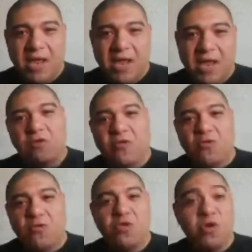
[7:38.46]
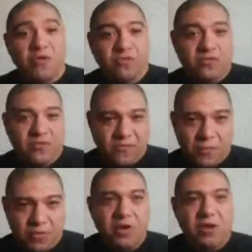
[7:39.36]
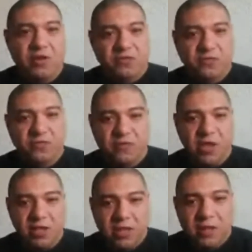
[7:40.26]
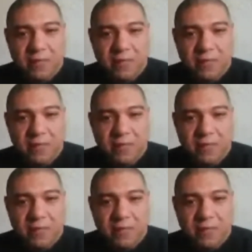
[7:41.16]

micro universe of opportunities to trade.